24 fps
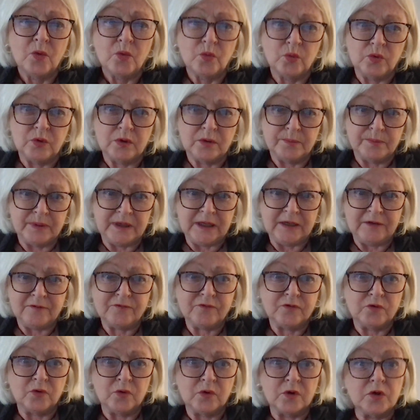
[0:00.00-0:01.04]
will be
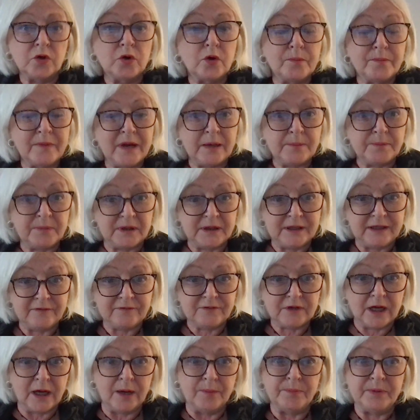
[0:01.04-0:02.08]
for your make
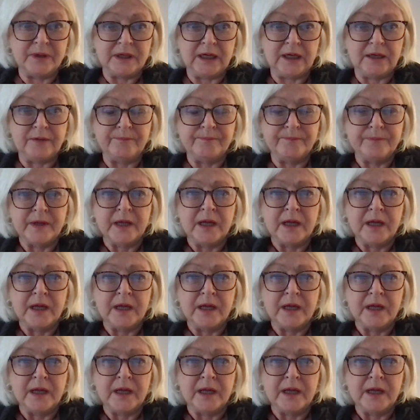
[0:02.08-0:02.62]
believe company.